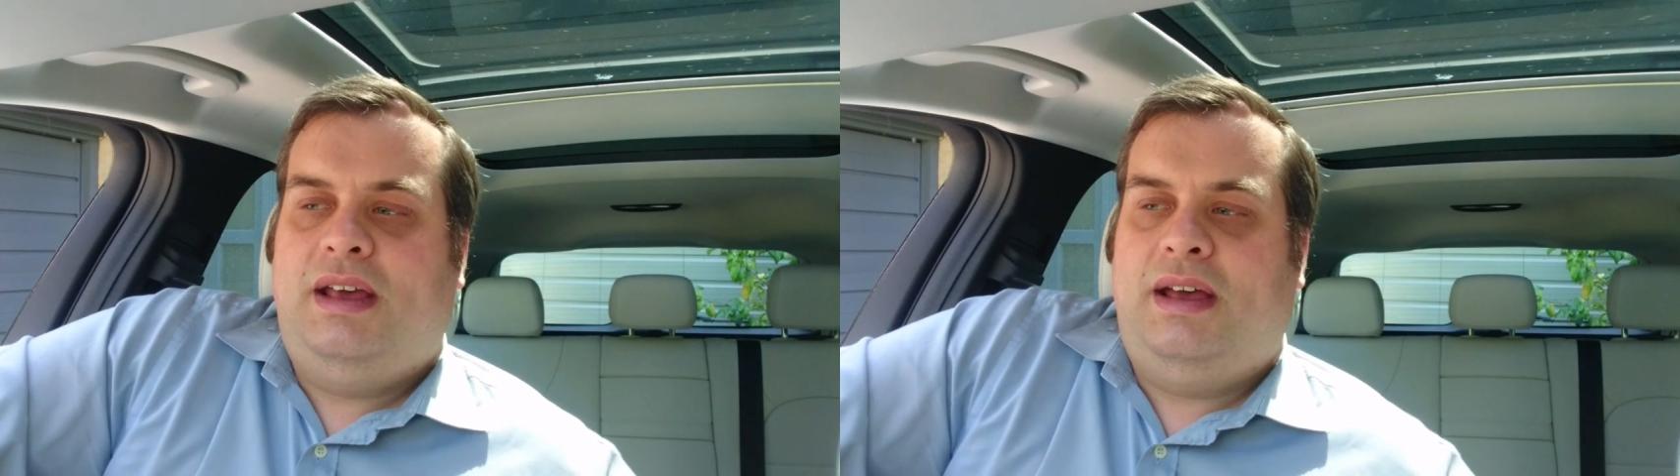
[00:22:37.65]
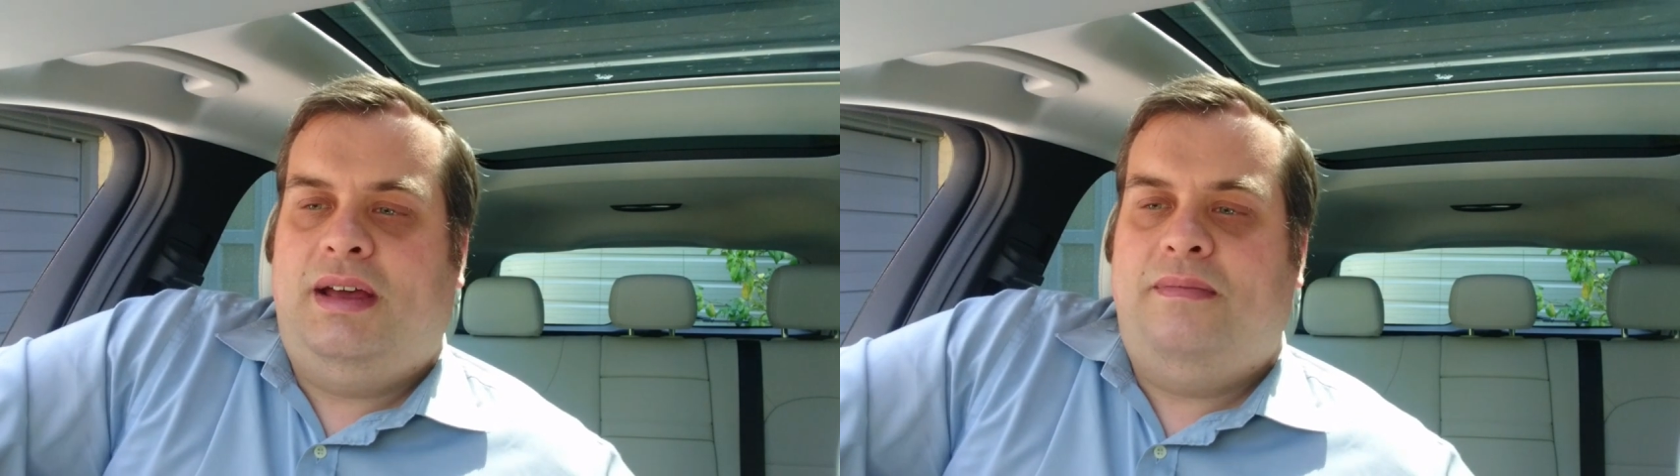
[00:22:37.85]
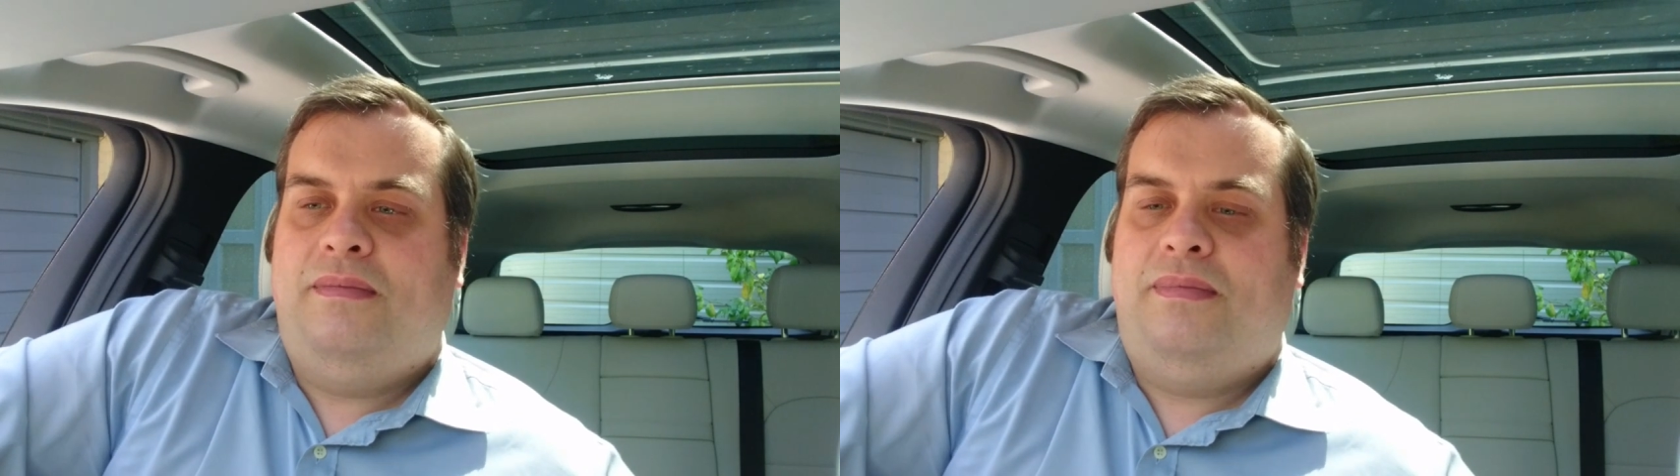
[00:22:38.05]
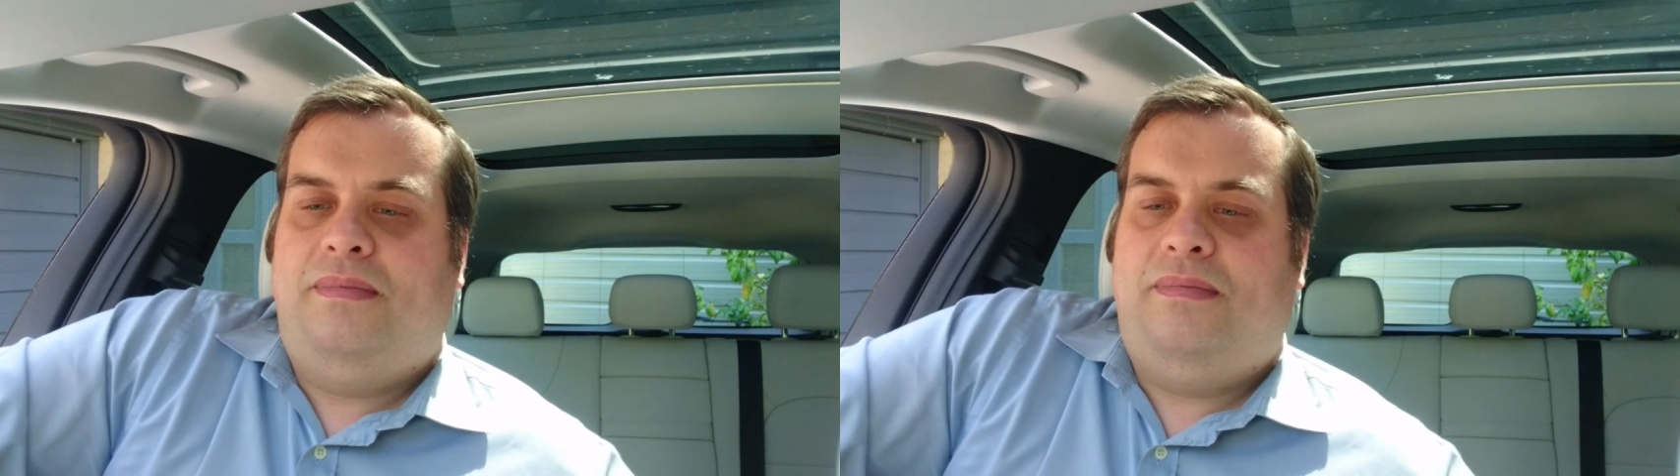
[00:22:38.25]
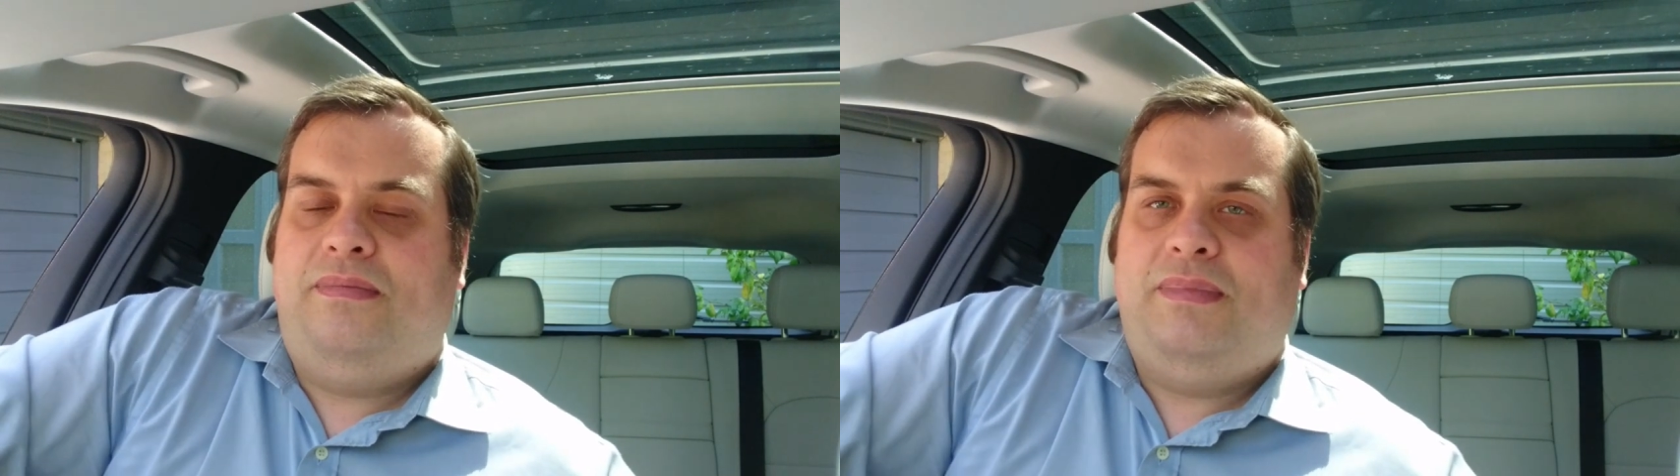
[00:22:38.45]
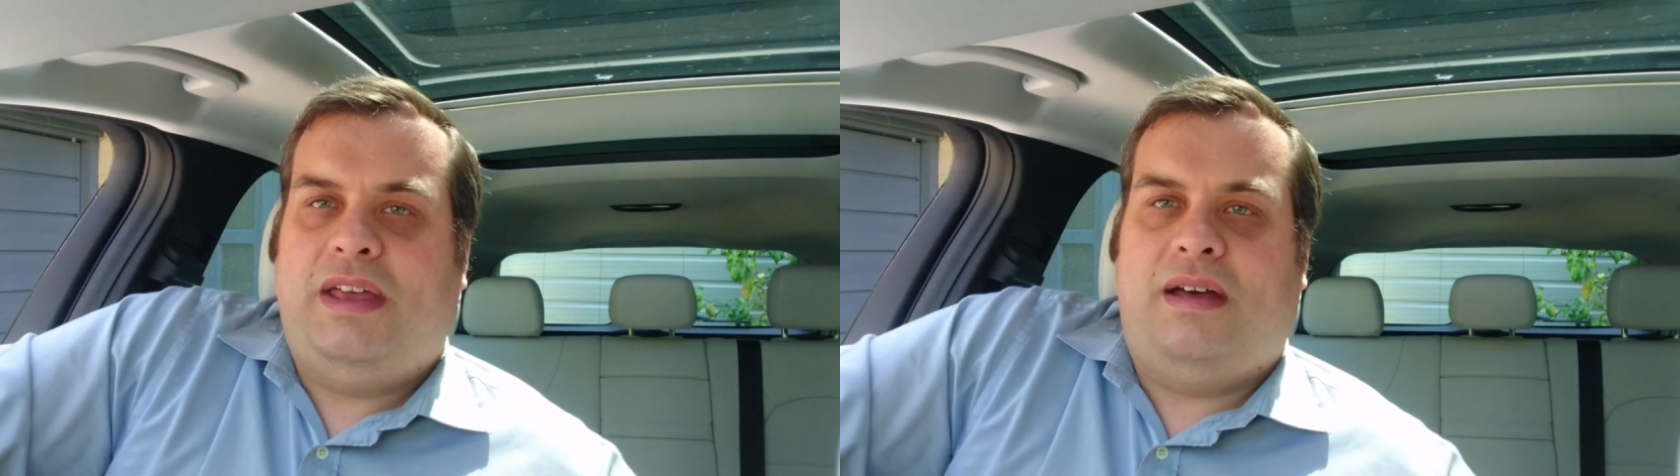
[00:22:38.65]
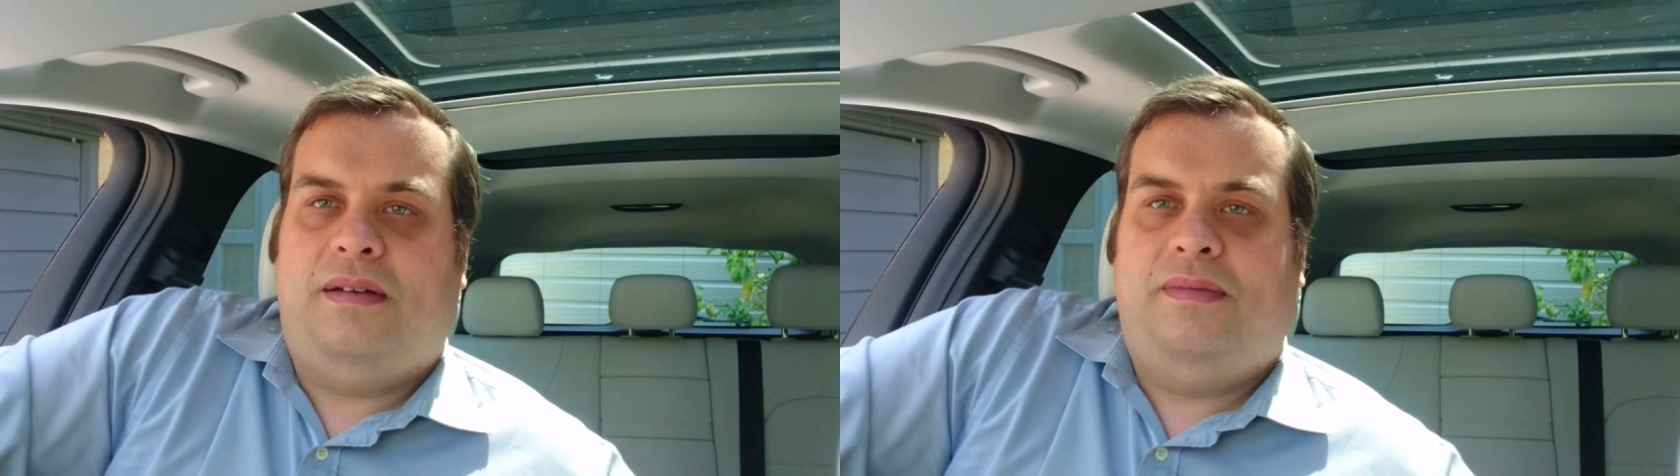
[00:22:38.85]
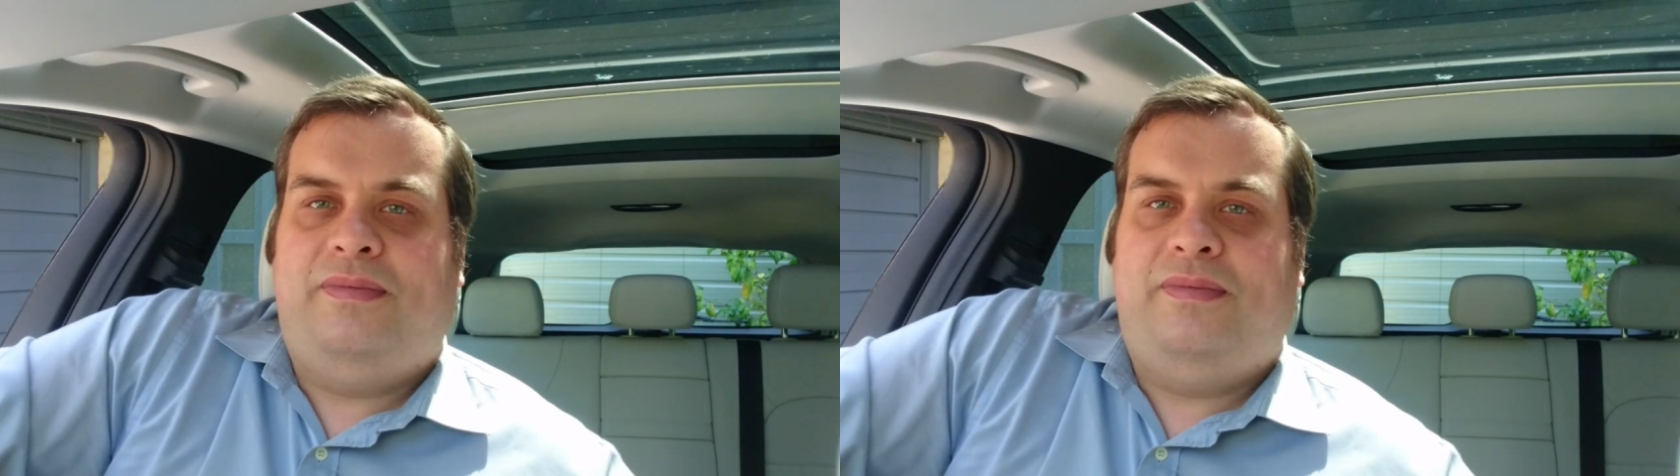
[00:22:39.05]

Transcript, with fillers: Um, yeah,